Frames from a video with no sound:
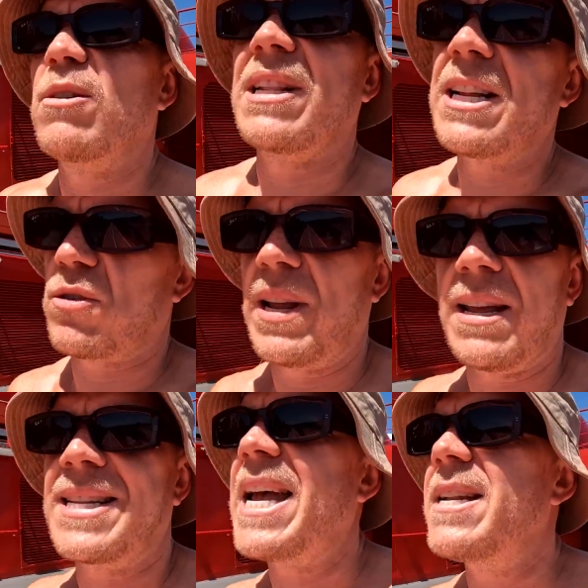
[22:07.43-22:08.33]
It was
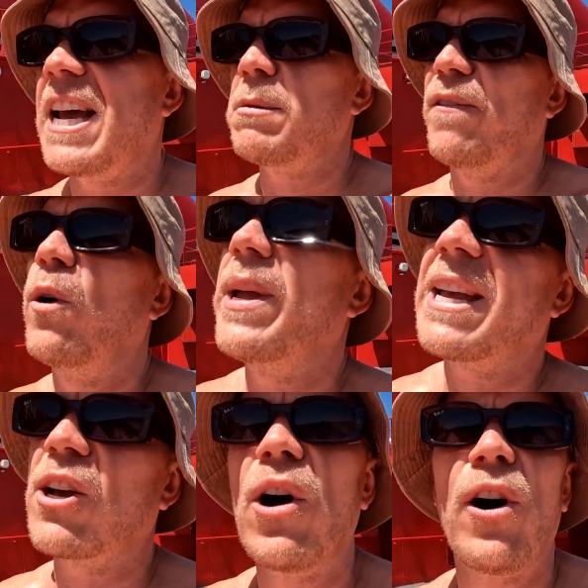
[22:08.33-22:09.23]
literally 10 days before we
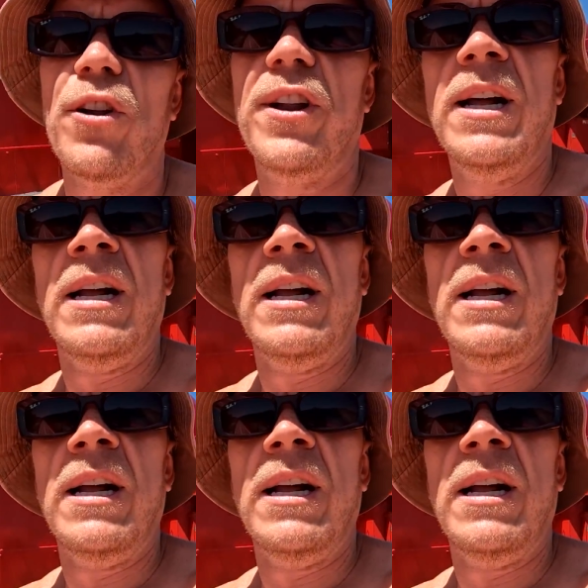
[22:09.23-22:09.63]
got on.